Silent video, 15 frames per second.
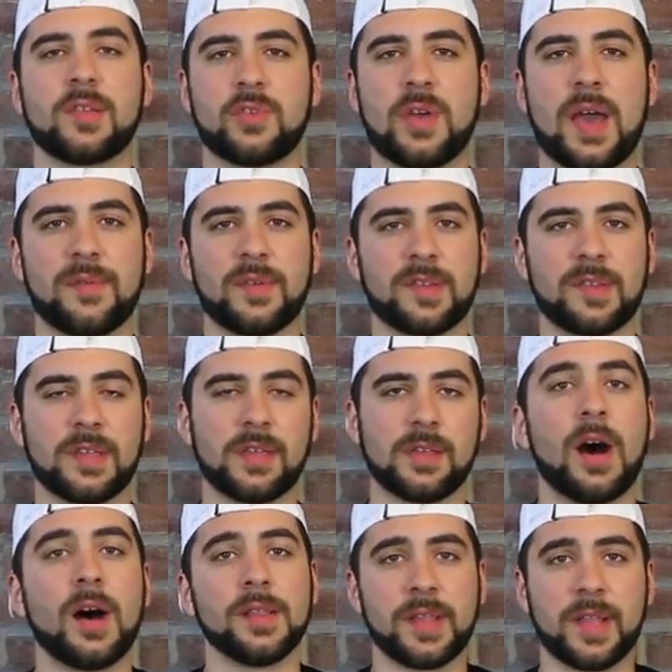a travesty.
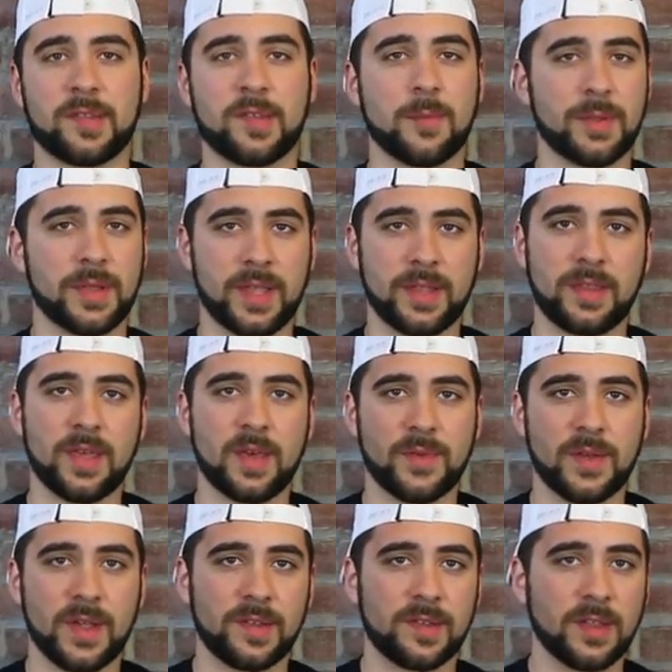Unless you're playing
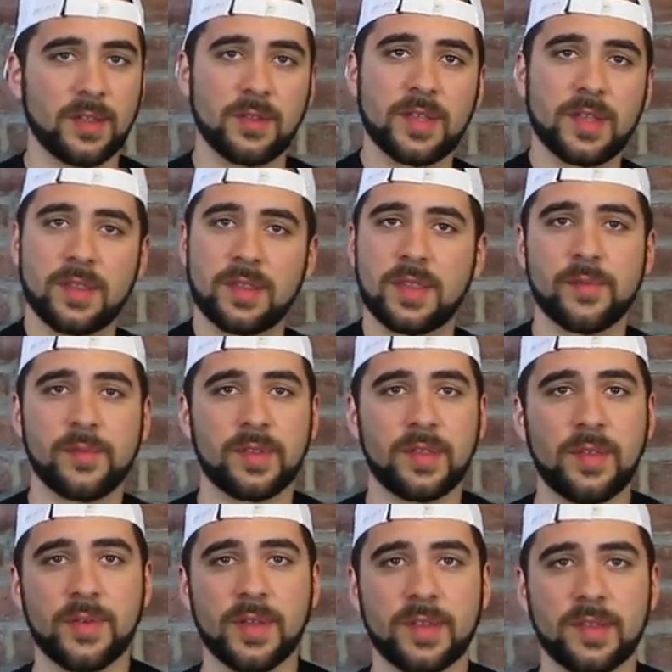DFS and you take the Denver
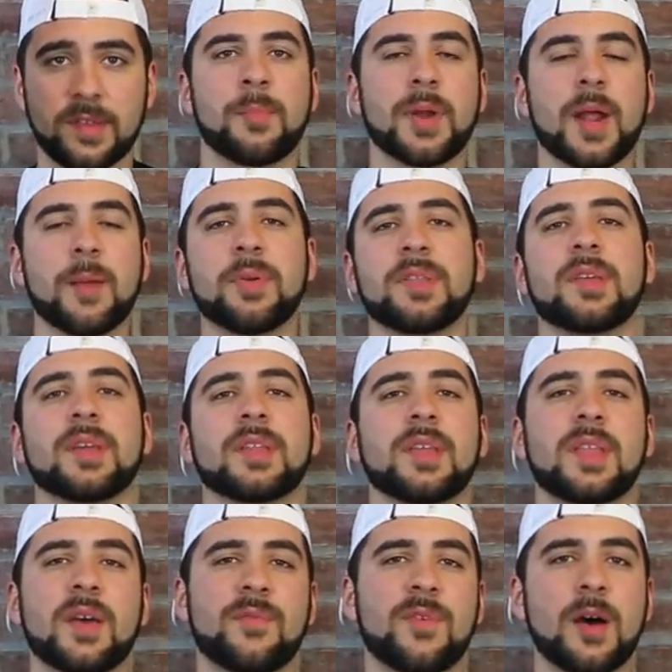defense. But I
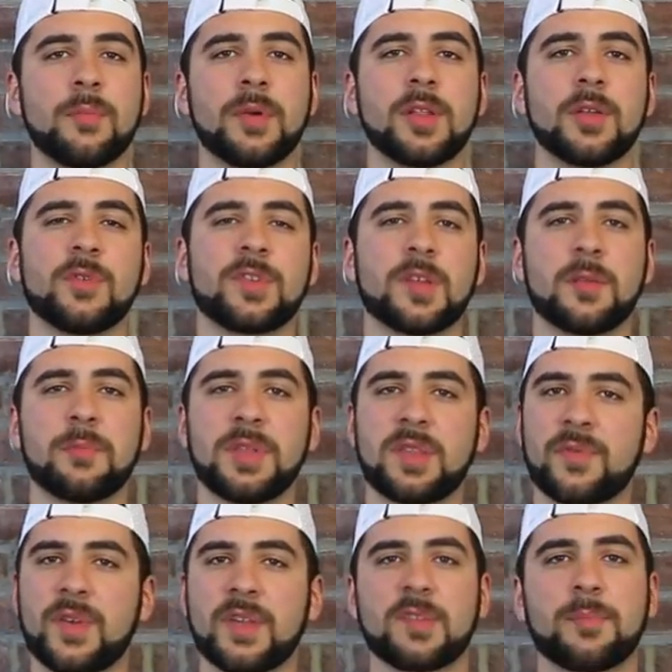predicted that Von Miller was gonna be
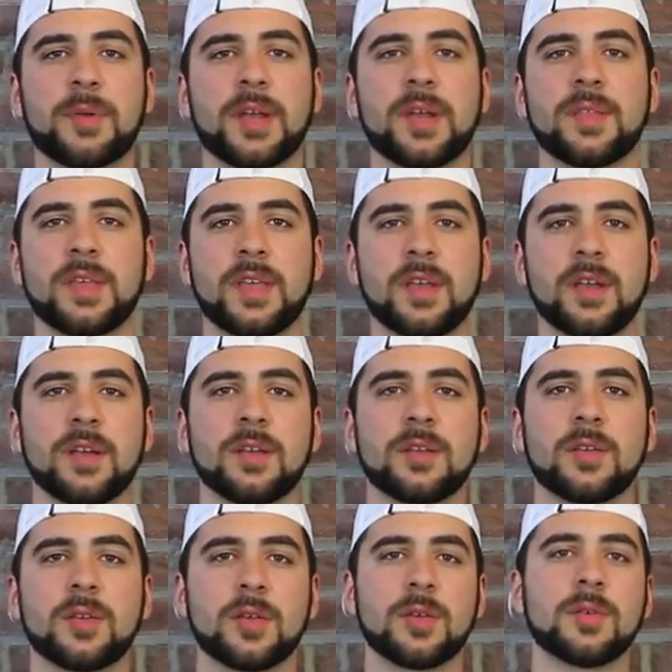defensive player of the
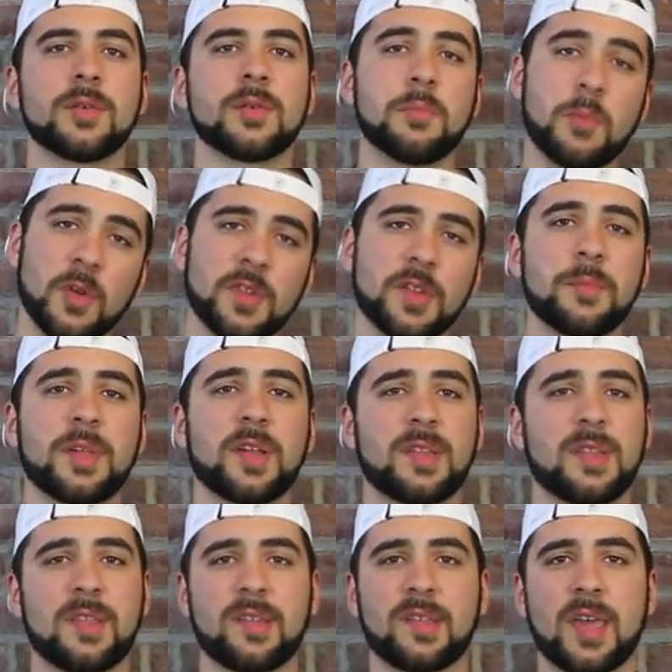year, mostly because
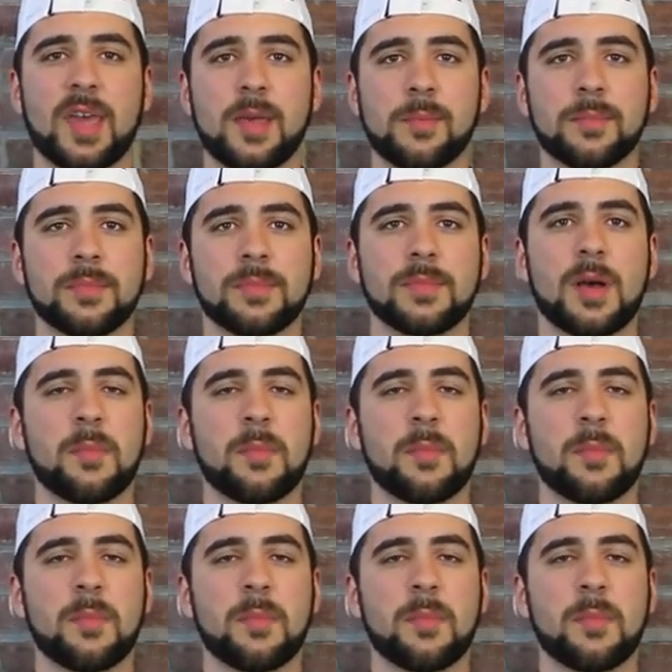of this game.